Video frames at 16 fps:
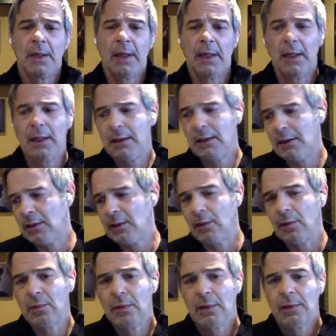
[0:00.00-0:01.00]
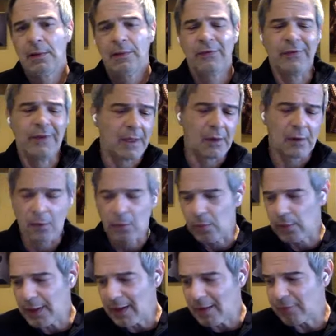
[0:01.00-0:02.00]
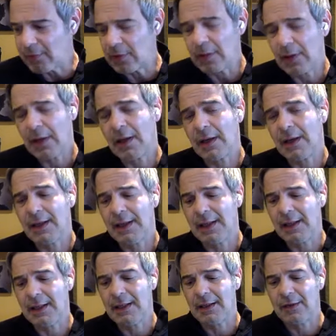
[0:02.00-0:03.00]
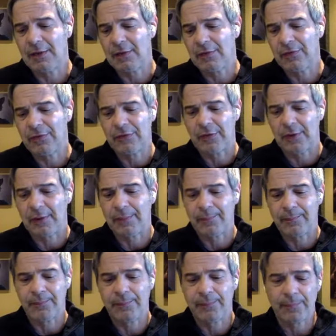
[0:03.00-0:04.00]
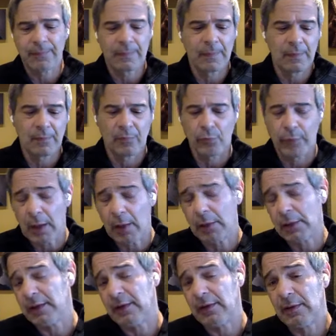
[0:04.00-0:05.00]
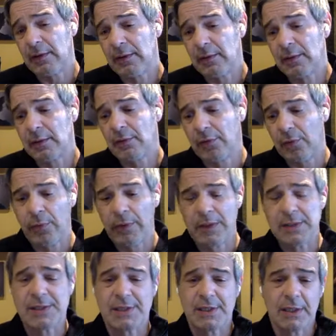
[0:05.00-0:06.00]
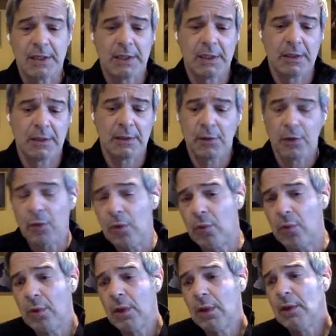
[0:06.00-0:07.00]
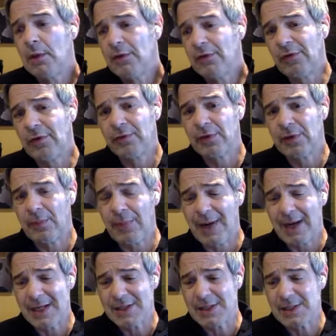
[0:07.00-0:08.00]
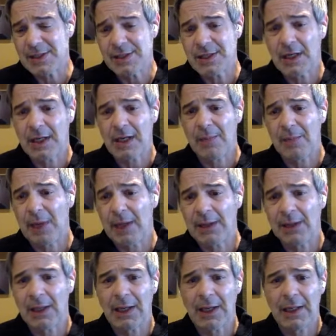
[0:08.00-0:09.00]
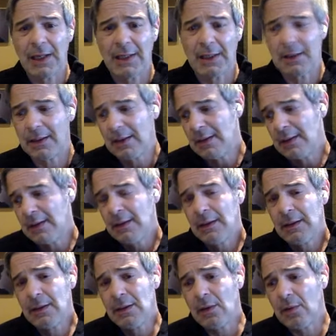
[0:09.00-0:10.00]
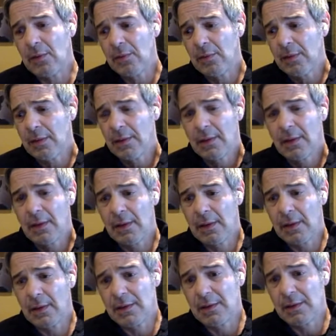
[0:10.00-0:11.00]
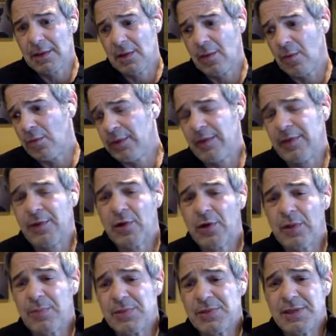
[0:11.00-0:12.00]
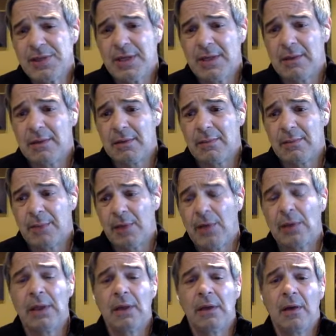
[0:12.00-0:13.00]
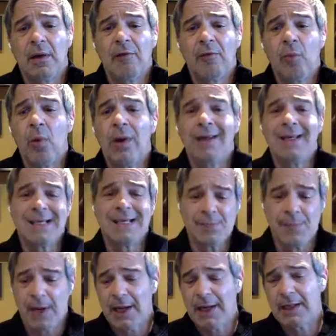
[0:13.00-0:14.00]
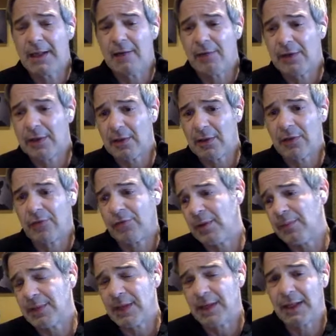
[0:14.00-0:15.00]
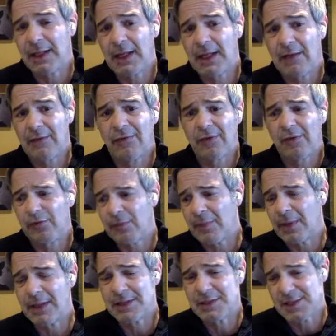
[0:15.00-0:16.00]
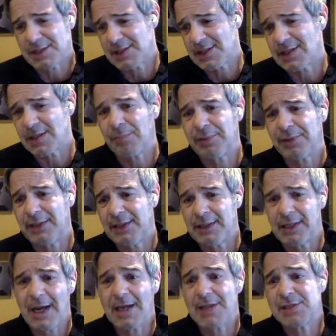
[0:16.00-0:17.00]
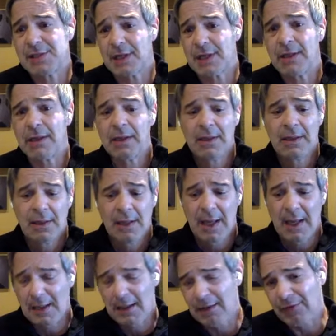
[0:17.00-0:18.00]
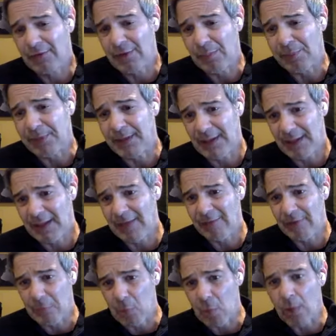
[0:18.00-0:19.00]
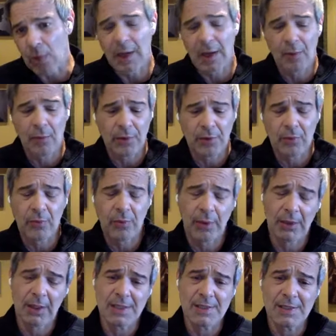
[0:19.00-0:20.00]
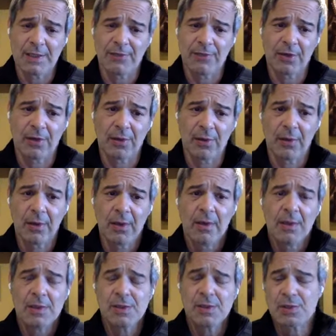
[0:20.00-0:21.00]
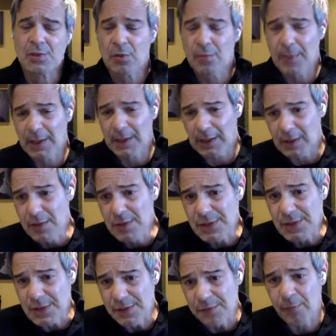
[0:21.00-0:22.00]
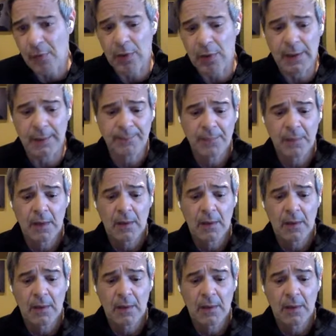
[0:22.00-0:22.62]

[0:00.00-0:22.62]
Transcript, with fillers: and you know, zinc or whatever. Uh, it is um, rarely do we see new silver deposits that come online and, you know, uh, only 30% barely, of what is mined every year is from dedicated silver mines. It's a depleted asset and it is depleting even more. And when you realize that there are so many uses for it,